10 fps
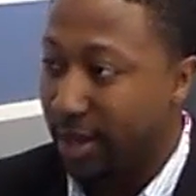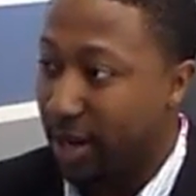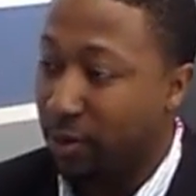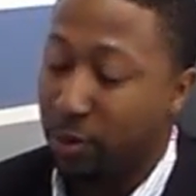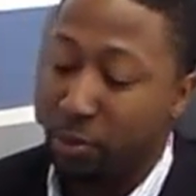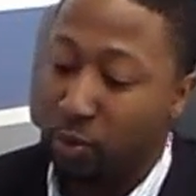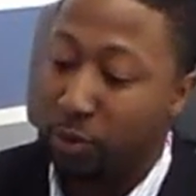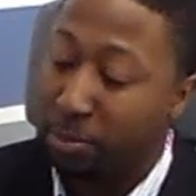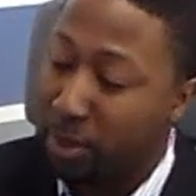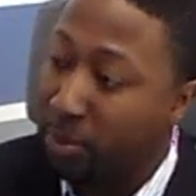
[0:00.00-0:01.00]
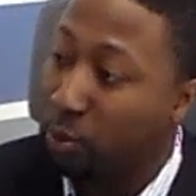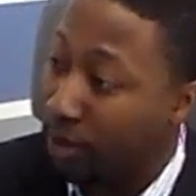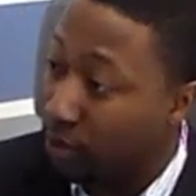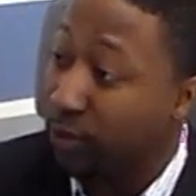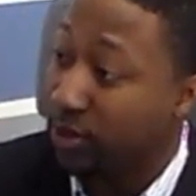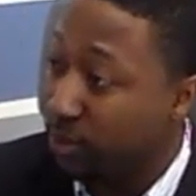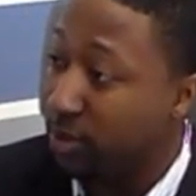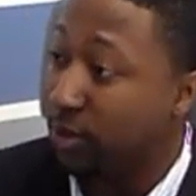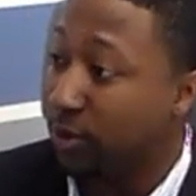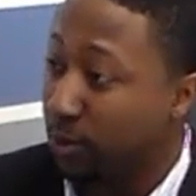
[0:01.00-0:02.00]
And I will remember what Chris
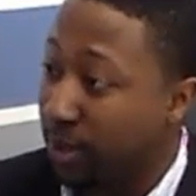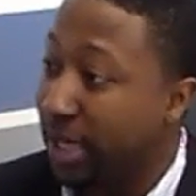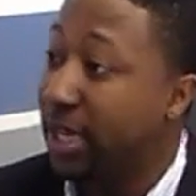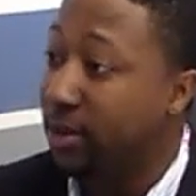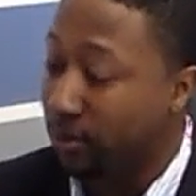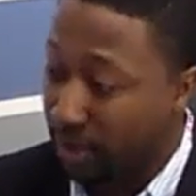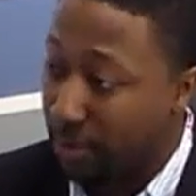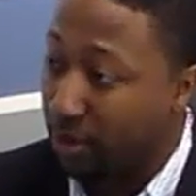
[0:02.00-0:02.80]
would do when he